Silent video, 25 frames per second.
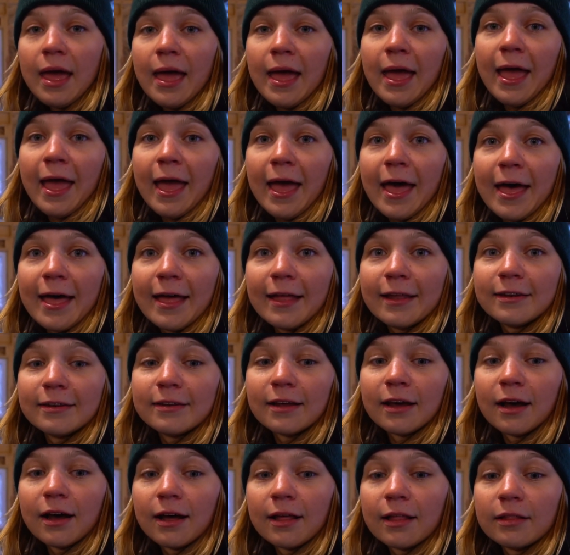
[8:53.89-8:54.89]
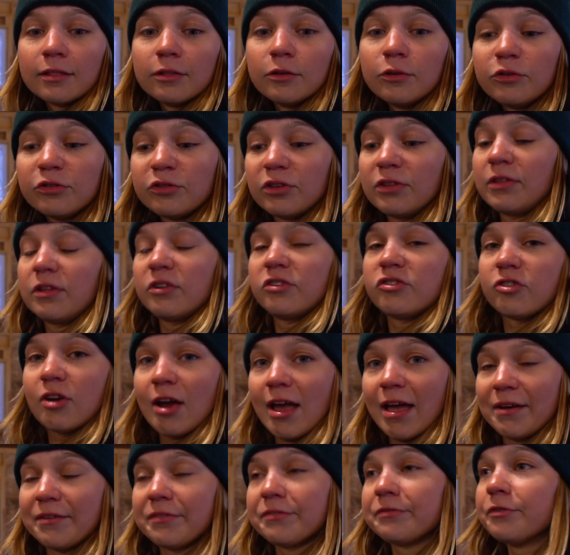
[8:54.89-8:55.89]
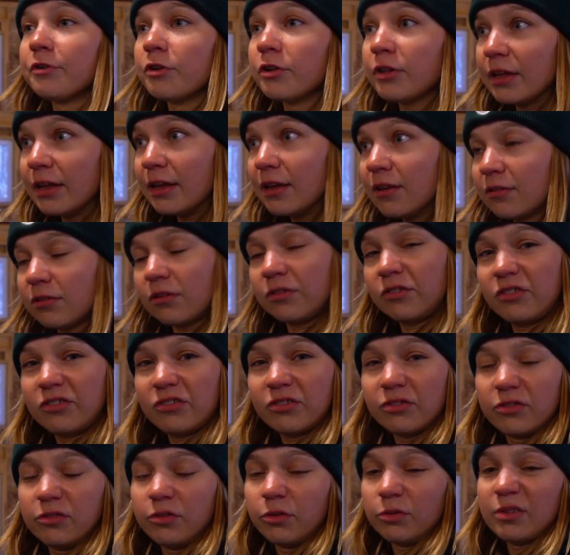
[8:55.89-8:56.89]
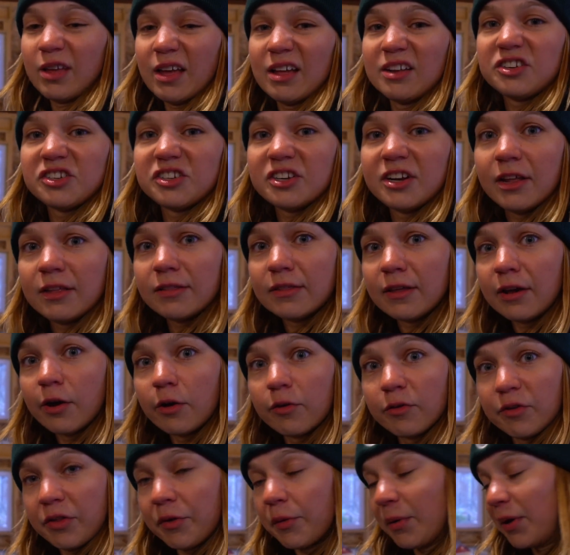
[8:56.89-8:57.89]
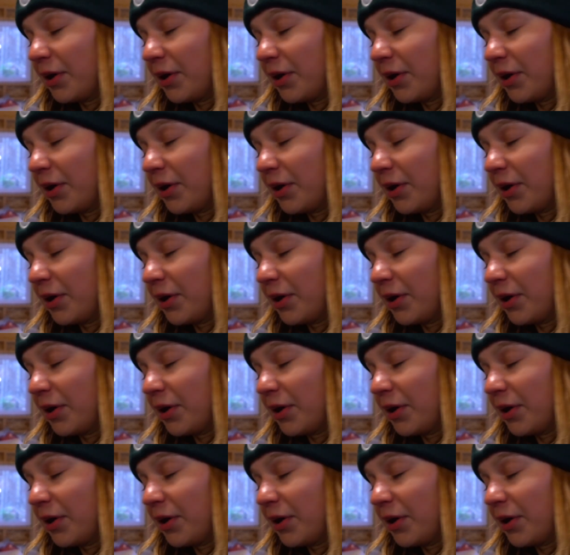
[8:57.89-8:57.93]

and uh, loosen the drag fully, so just there's no tension in there over the